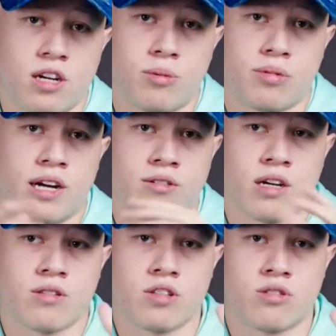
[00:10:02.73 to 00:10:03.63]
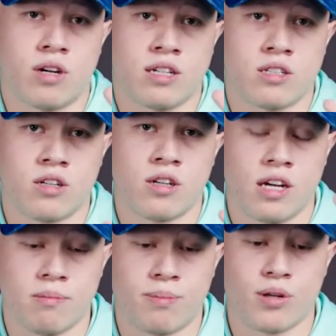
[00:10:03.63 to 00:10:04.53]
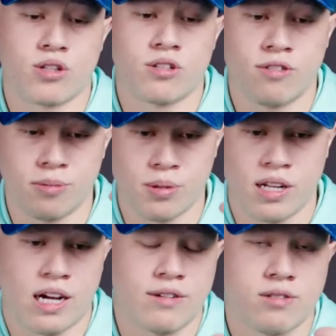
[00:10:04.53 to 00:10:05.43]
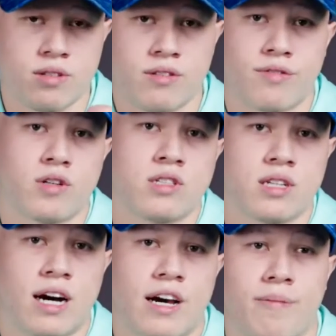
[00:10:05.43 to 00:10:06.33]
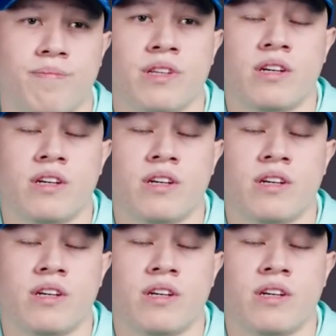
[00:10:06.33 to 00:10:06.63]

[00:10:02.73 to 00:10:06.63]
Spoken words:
help round out this roster and push for playoffs for the first time